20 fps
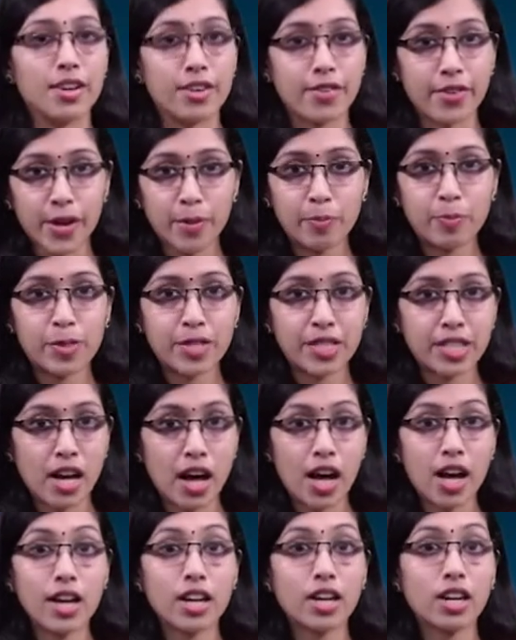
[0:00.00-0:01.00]
rapes
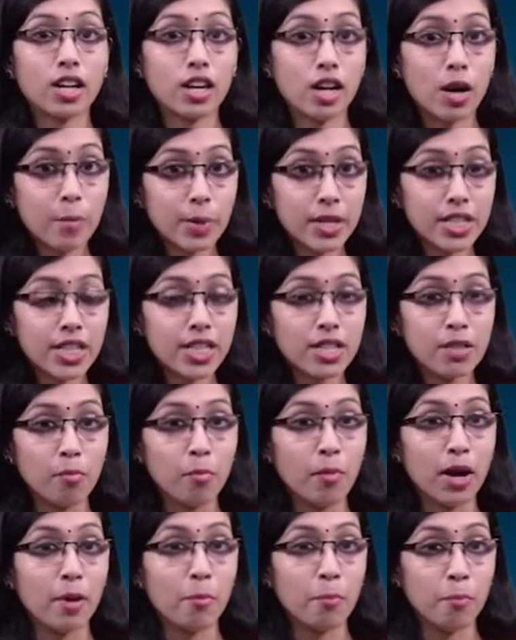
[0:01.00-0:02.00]
are committed
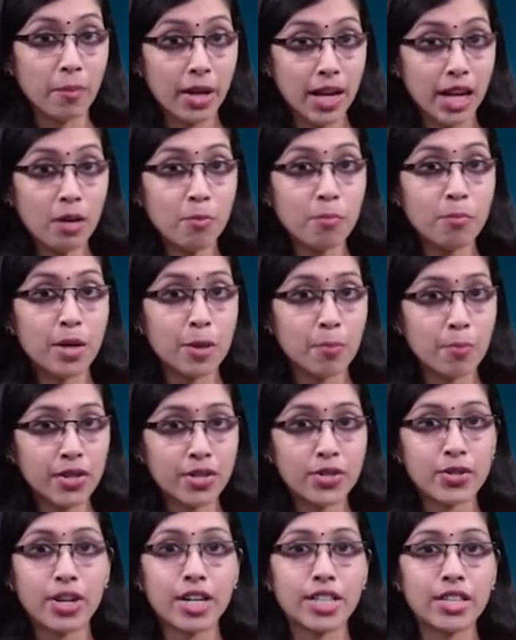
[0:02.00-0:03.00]
by male
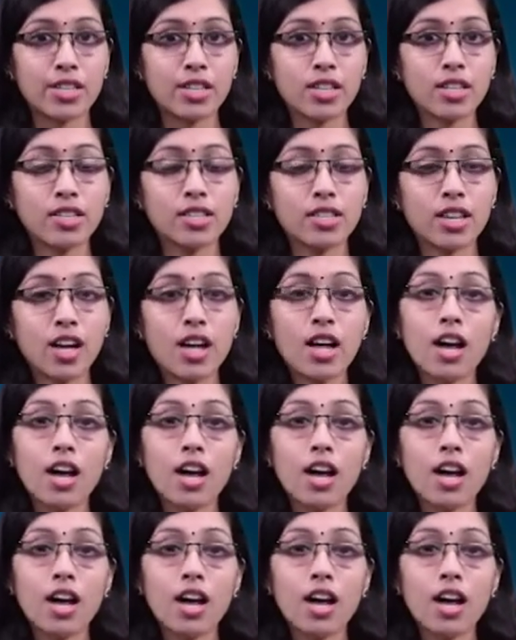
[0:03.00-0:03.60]
perpetrators